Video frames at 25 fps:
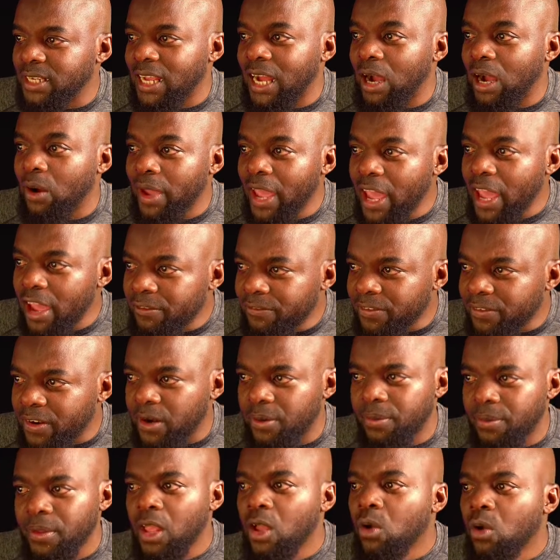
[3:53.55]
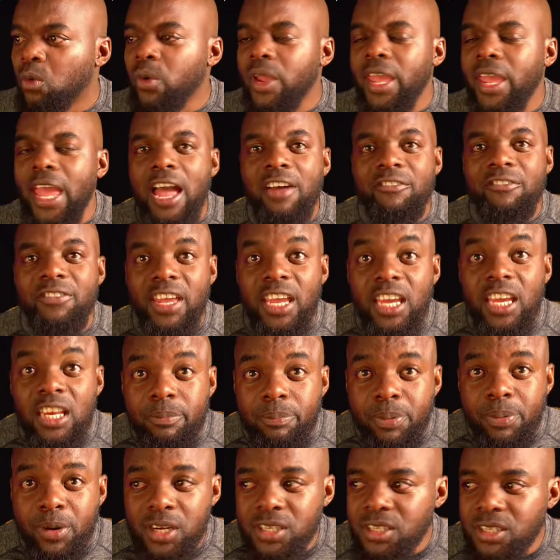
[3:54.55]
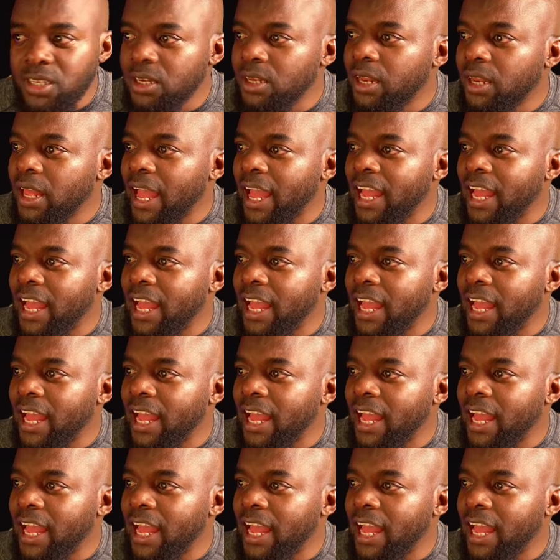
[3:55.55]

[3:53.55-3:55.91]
However, we have in person